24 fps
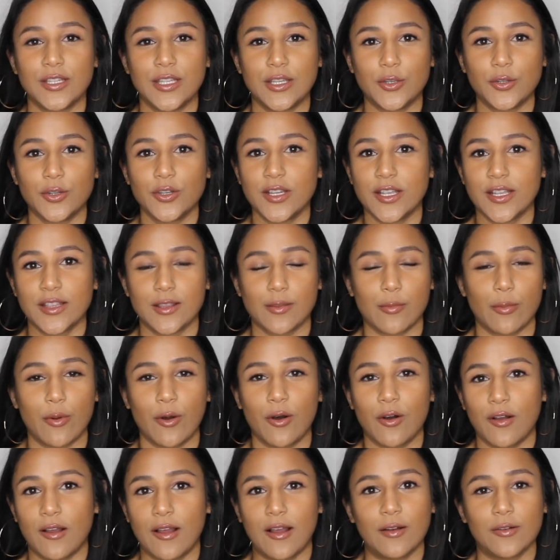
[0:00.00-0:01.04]
He couldn't get the
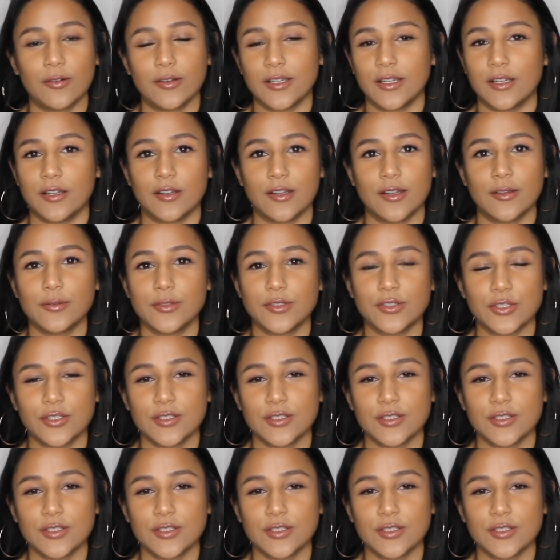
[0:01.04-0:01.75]
ball out. It was